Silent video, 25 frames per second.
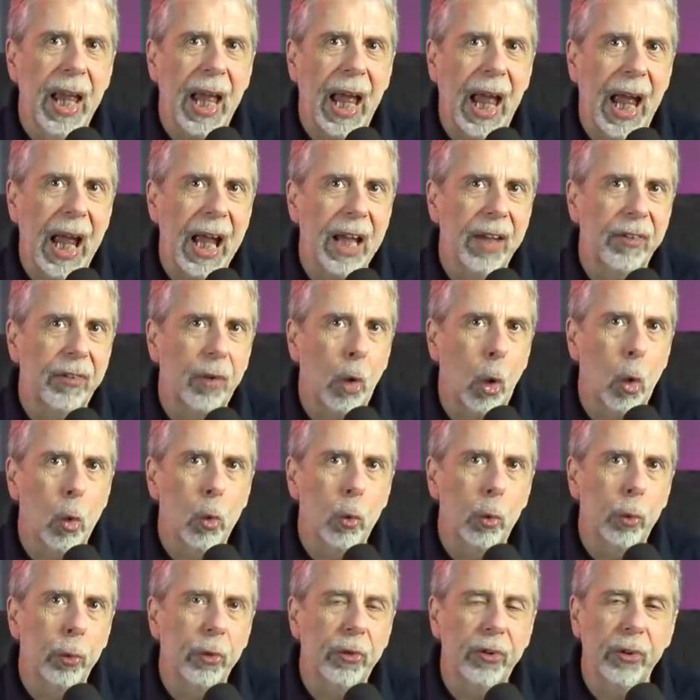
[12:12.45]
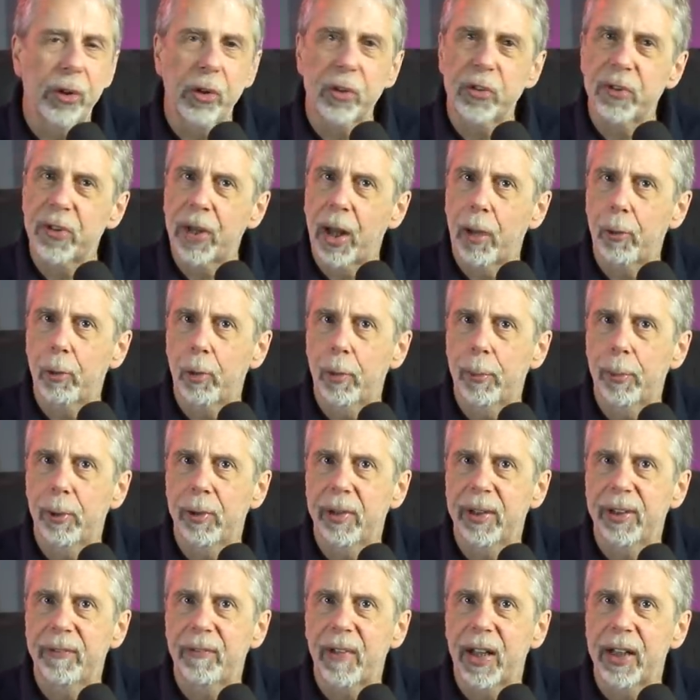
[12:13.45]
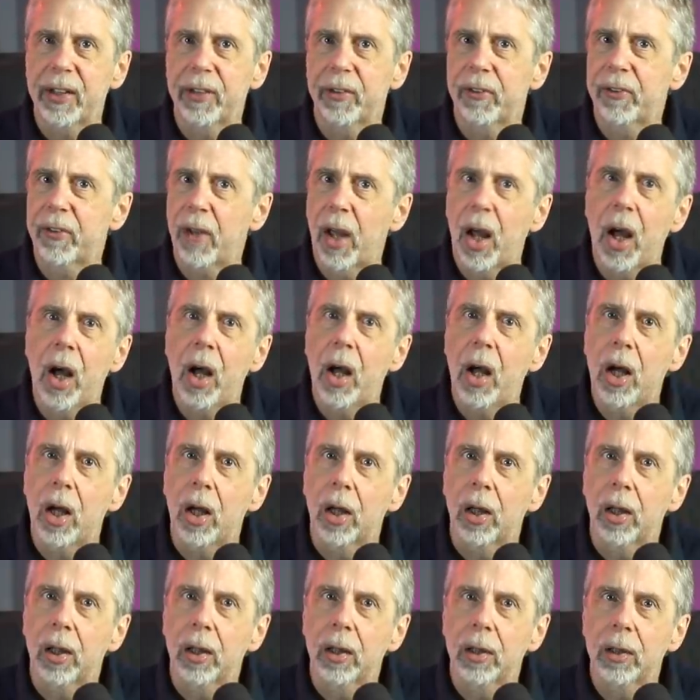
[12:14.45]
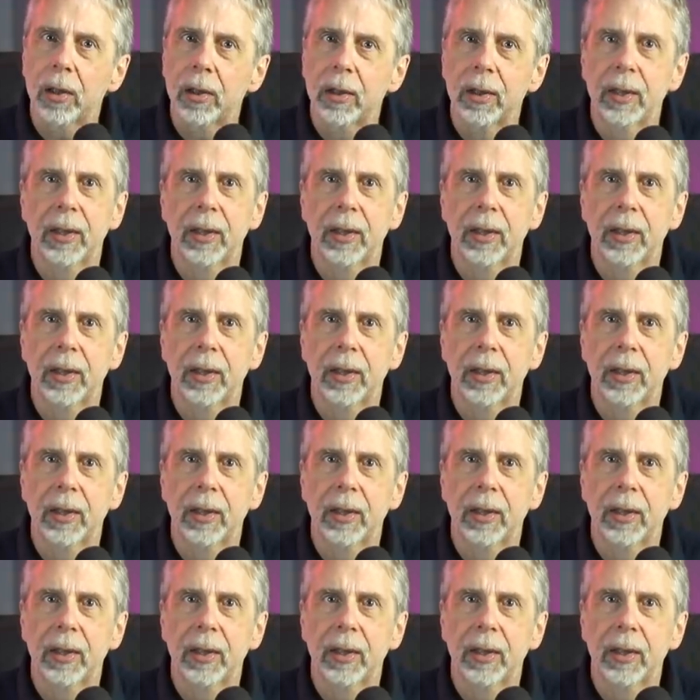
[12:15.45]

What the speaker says: as all such terrible events are.